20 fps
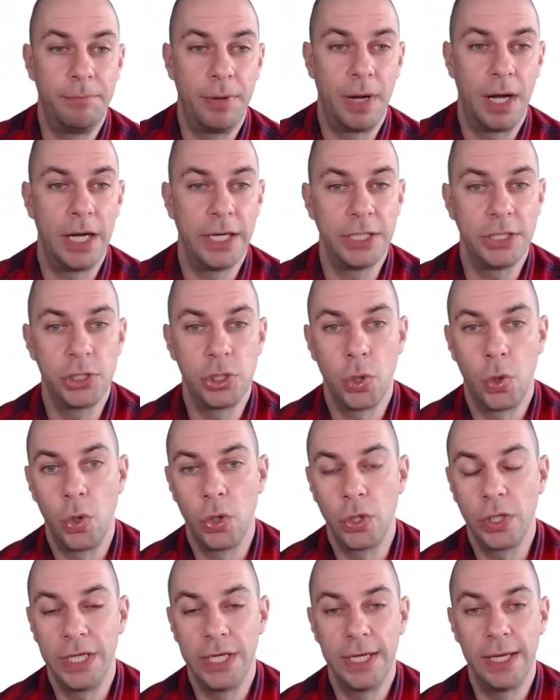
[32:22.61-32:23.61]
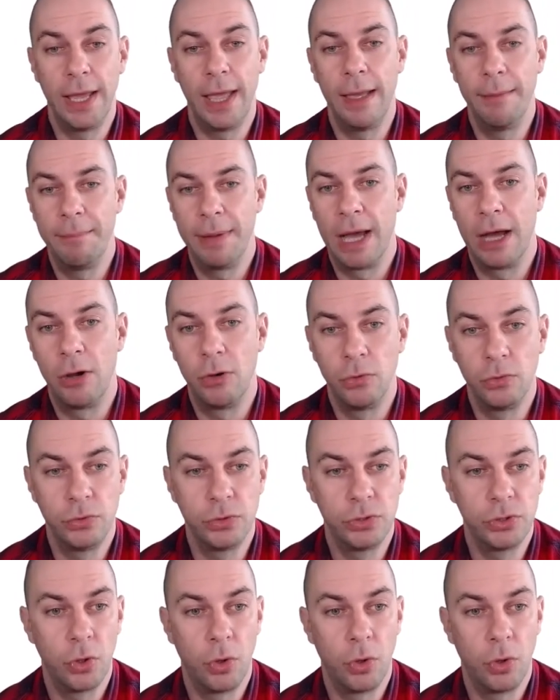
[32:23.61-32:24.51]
by talking about